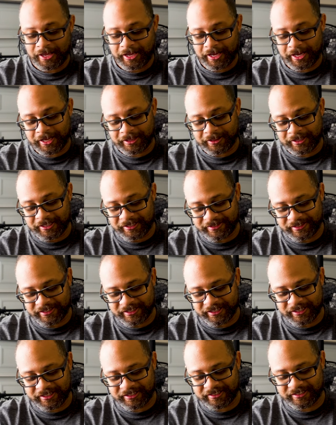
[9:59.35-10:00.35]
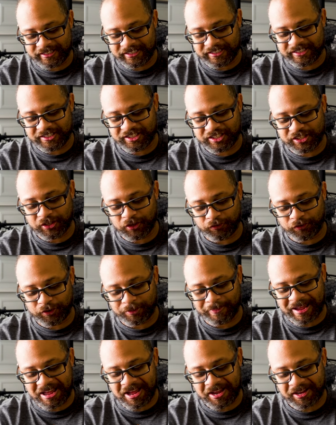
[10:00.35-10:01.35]
And this is the
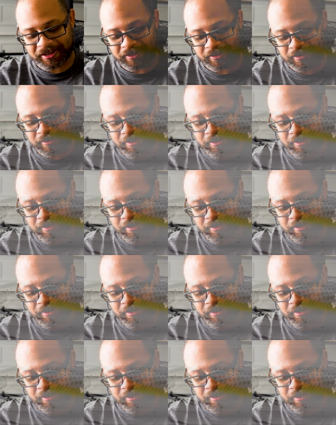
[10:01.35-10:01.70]
Silverback.